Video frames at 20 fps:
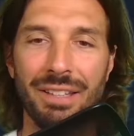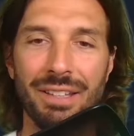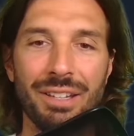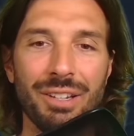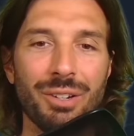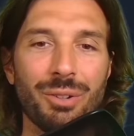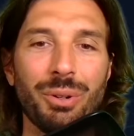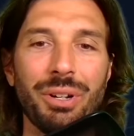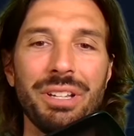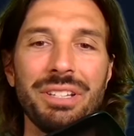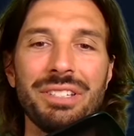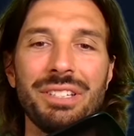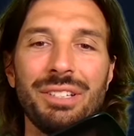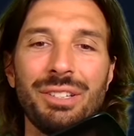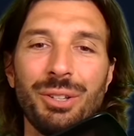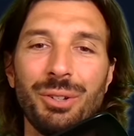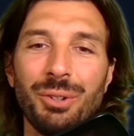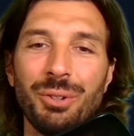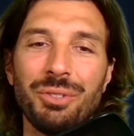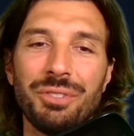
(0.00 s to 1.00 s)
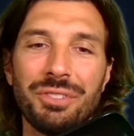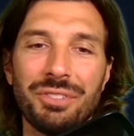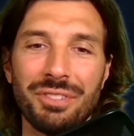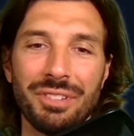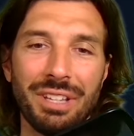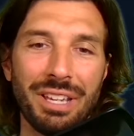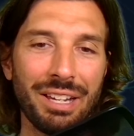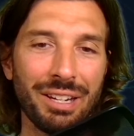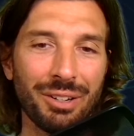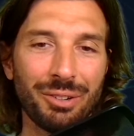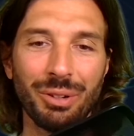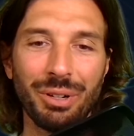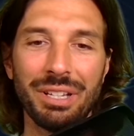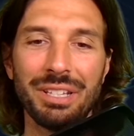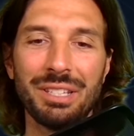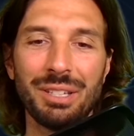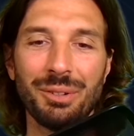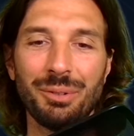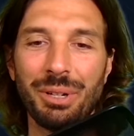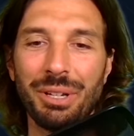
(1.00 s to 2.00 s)
crazy news and
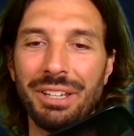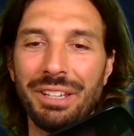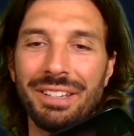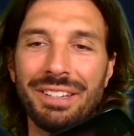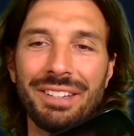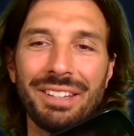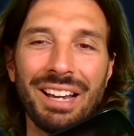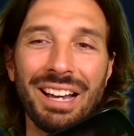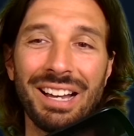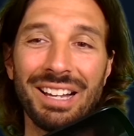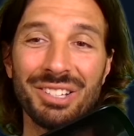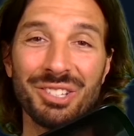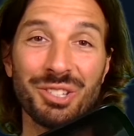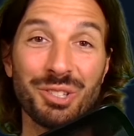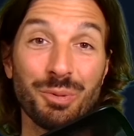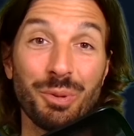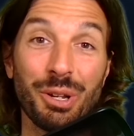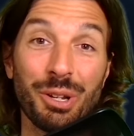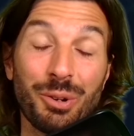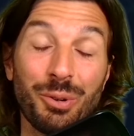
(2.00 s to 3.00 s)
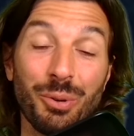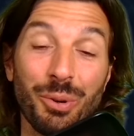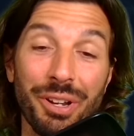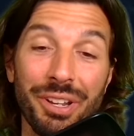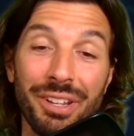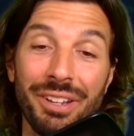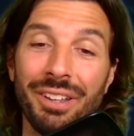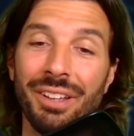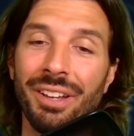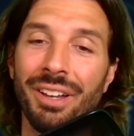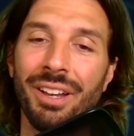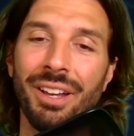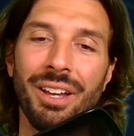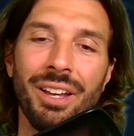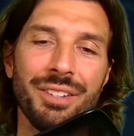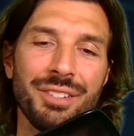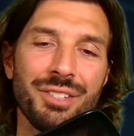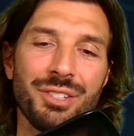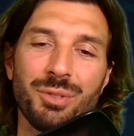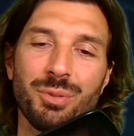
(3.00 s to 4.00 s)
crazy week. Uh, Sweatcoin,
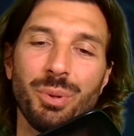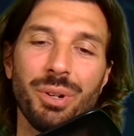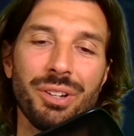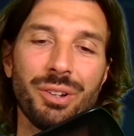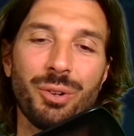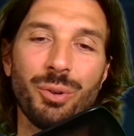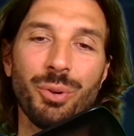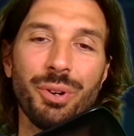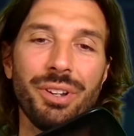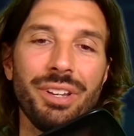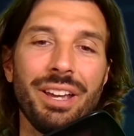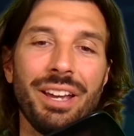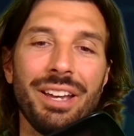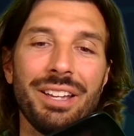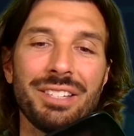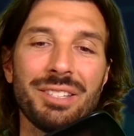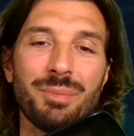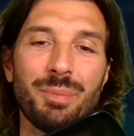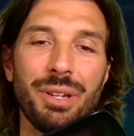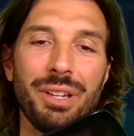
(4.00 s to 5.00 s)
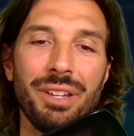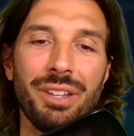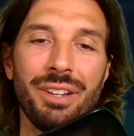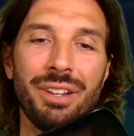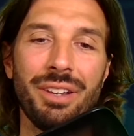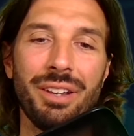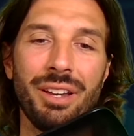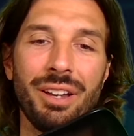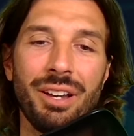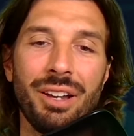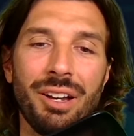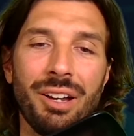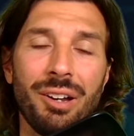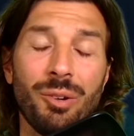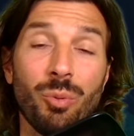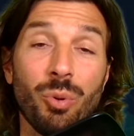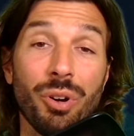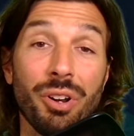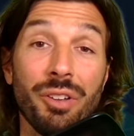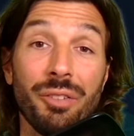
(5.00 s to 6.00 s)
Sweatcoin has been uh,
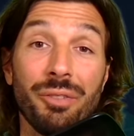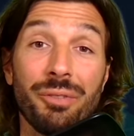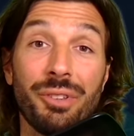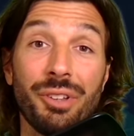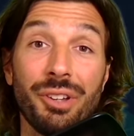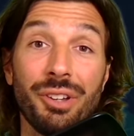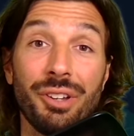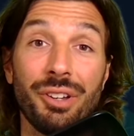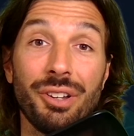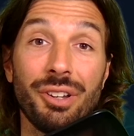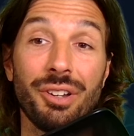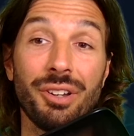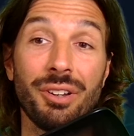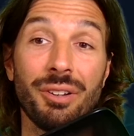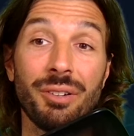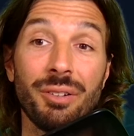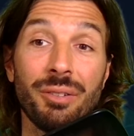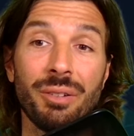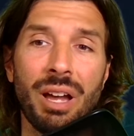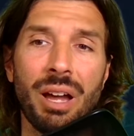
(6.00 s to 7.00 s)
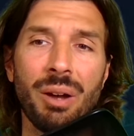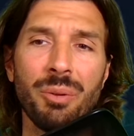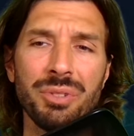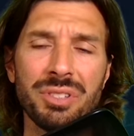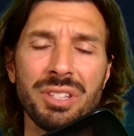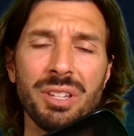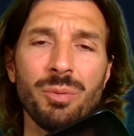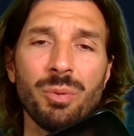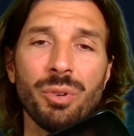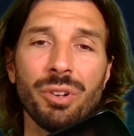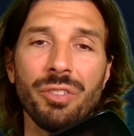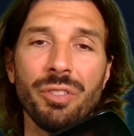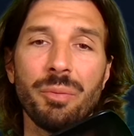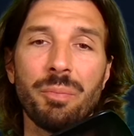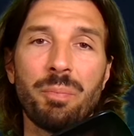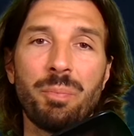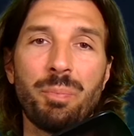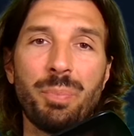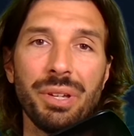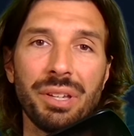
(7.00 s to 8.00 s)
one of the, I would say, one of the
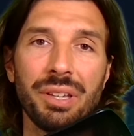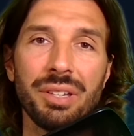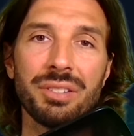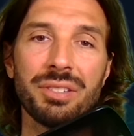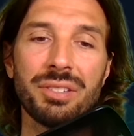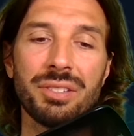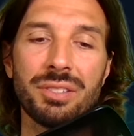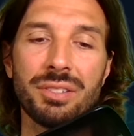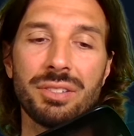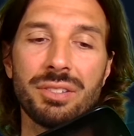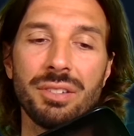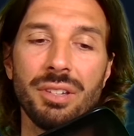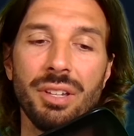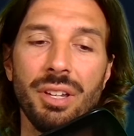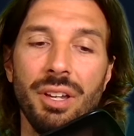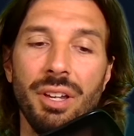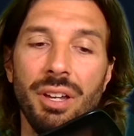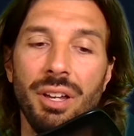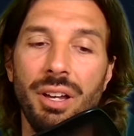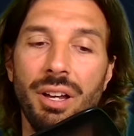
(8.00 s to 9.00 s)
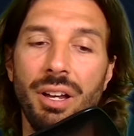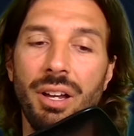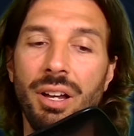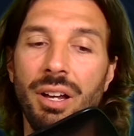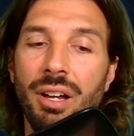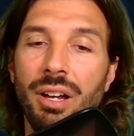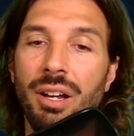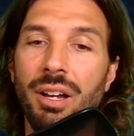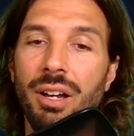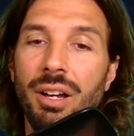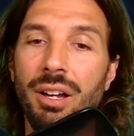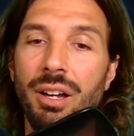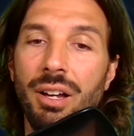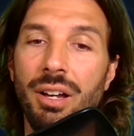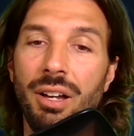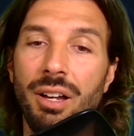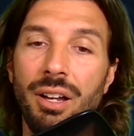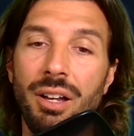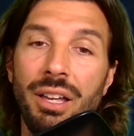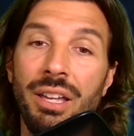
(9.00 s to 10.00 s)
biggest
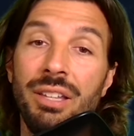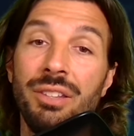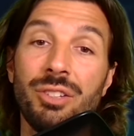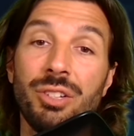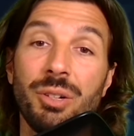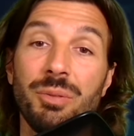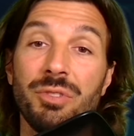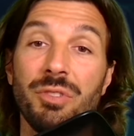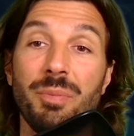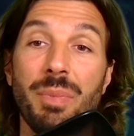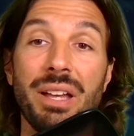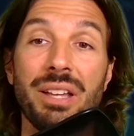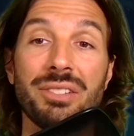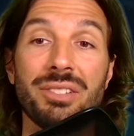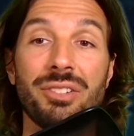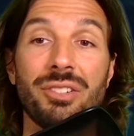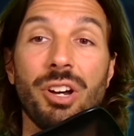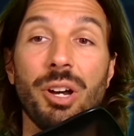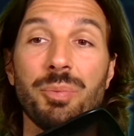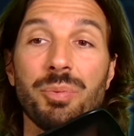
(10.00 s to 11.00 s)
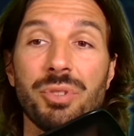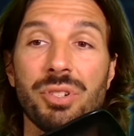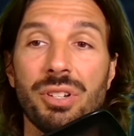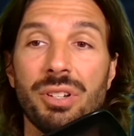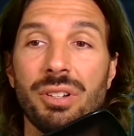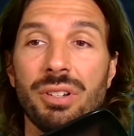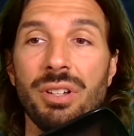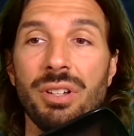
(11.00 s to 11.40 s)
uh, in terms of mass adoption.